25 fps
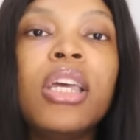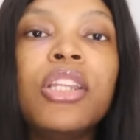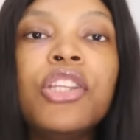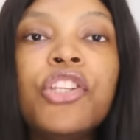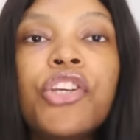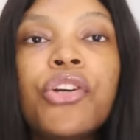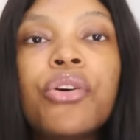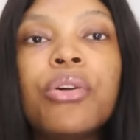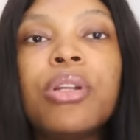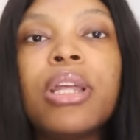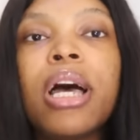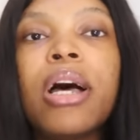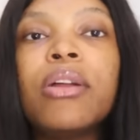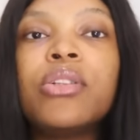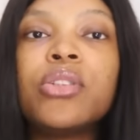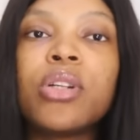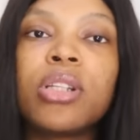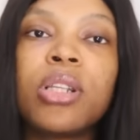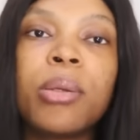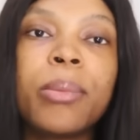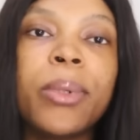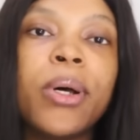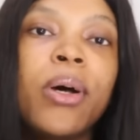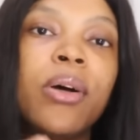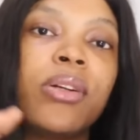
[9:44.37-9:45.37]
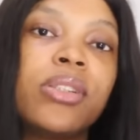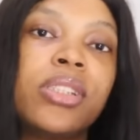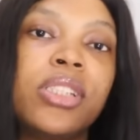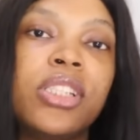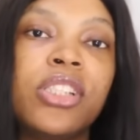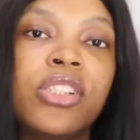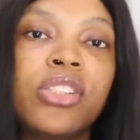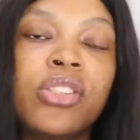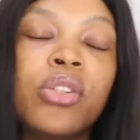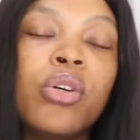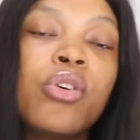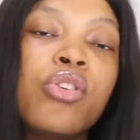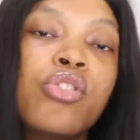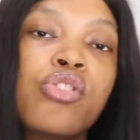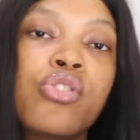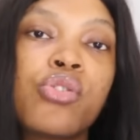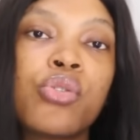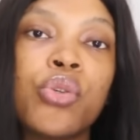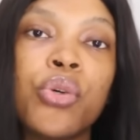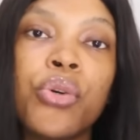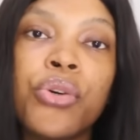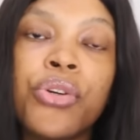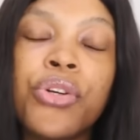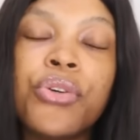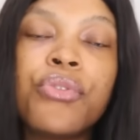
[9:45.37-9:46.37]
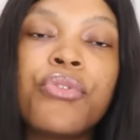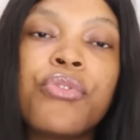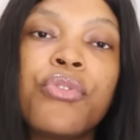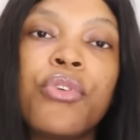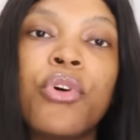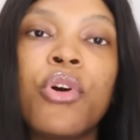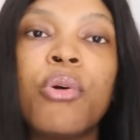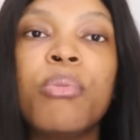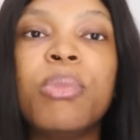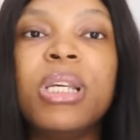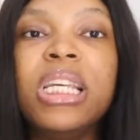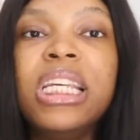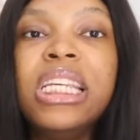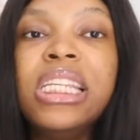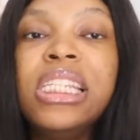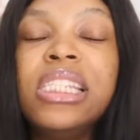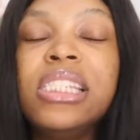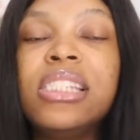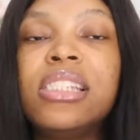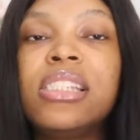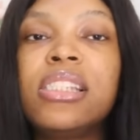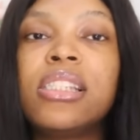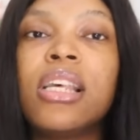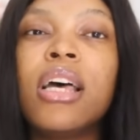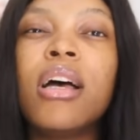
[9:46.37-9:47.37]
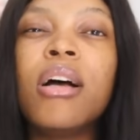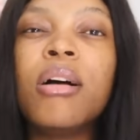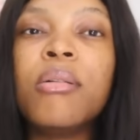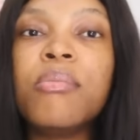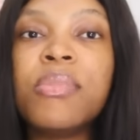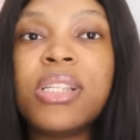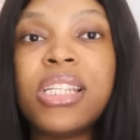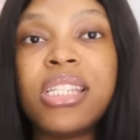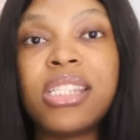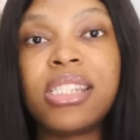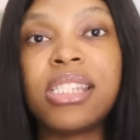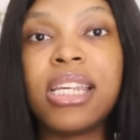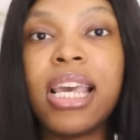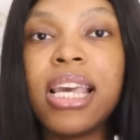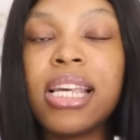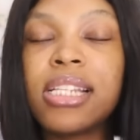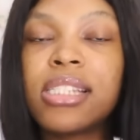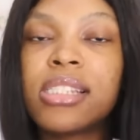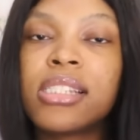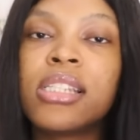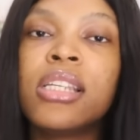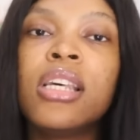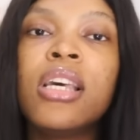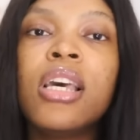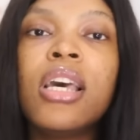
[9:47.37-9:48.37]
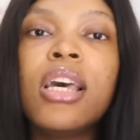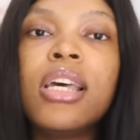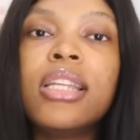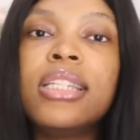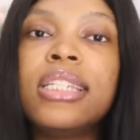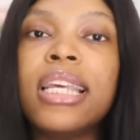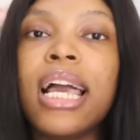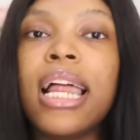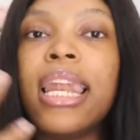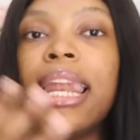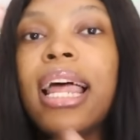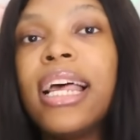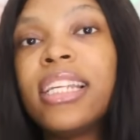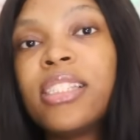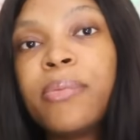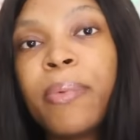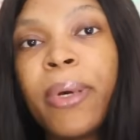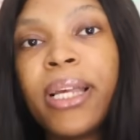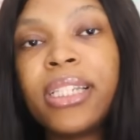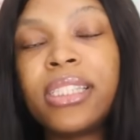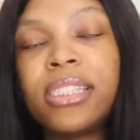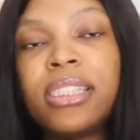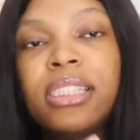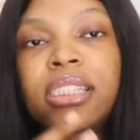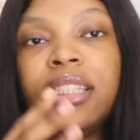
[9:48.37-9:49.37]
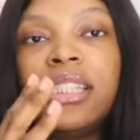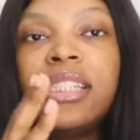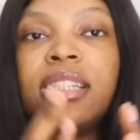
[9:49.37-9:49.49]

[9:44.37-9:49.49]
Neo now talked about his own story from his um his set their last party.